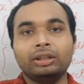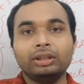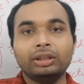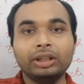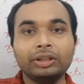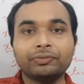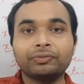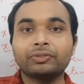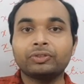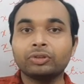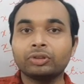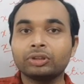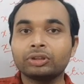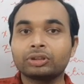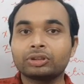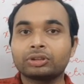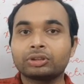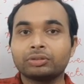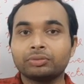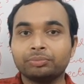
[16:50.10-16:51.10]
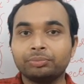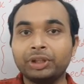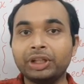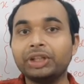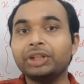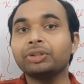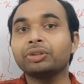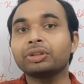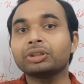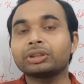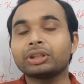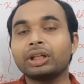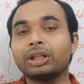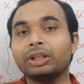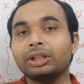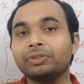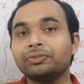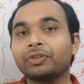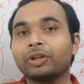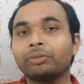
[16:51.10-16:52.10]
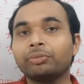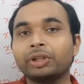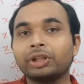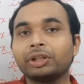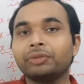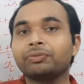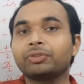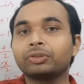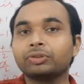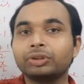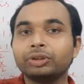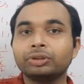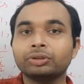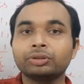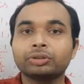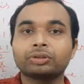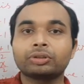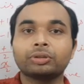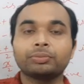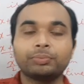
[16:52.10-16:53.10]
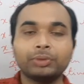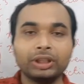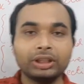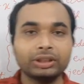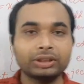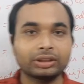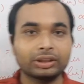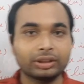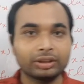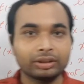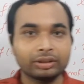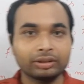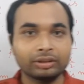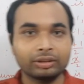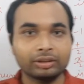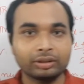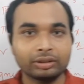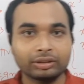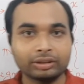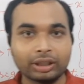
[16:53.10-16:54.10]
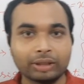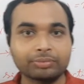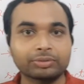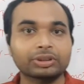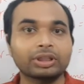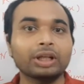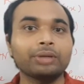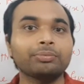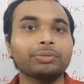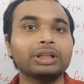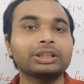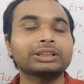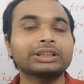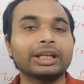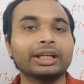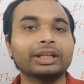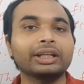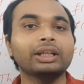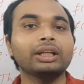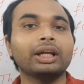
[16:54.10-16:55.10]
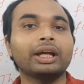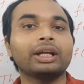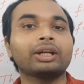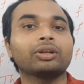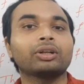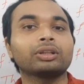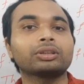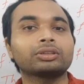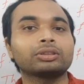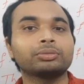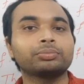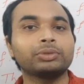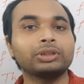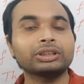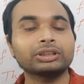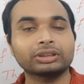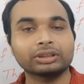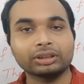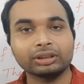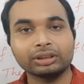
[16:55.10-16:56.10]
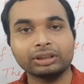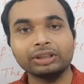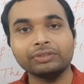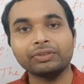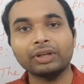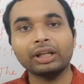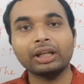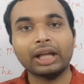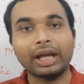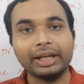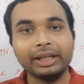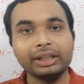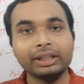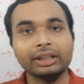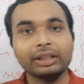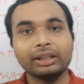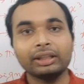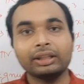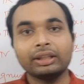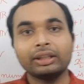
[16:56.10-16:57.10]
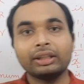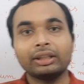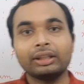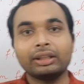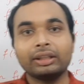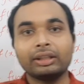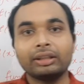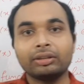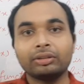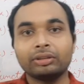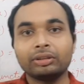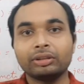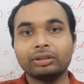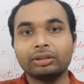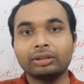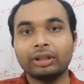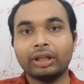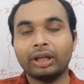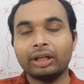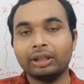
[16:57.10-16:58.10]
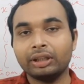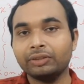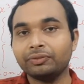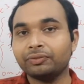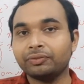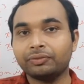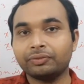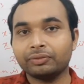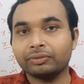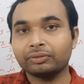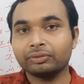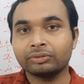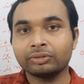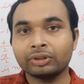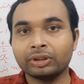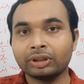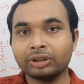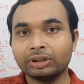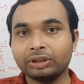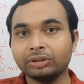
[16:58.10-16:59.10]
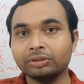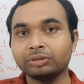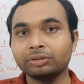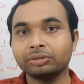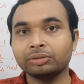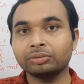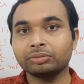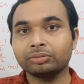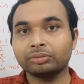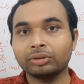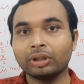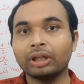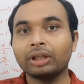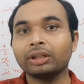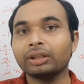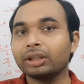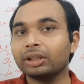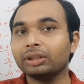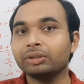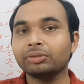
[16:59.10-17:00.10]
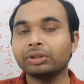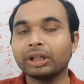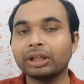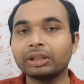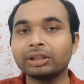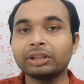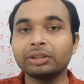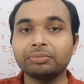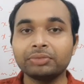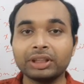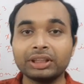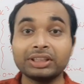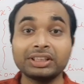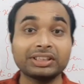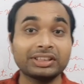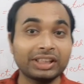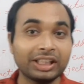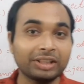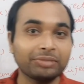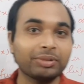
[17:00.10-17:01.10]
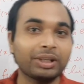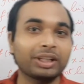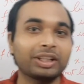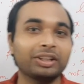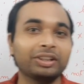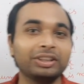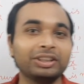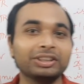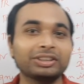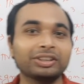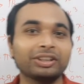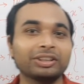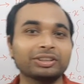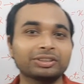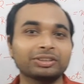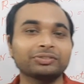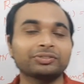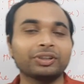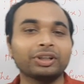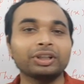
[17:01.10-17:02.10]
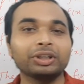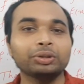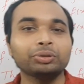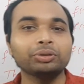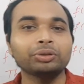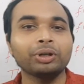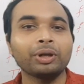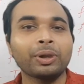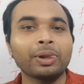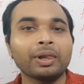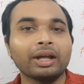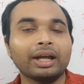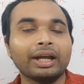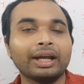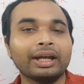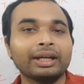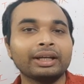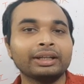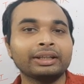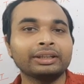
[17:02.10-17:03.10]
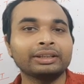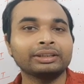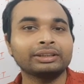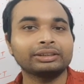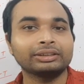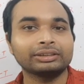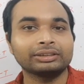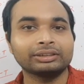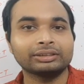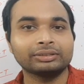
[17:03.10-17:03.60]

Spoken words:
If those videos are informative to you, so please subscribe my channel, and also please give a like, and if you want, then you can give the dislike button is also for you, and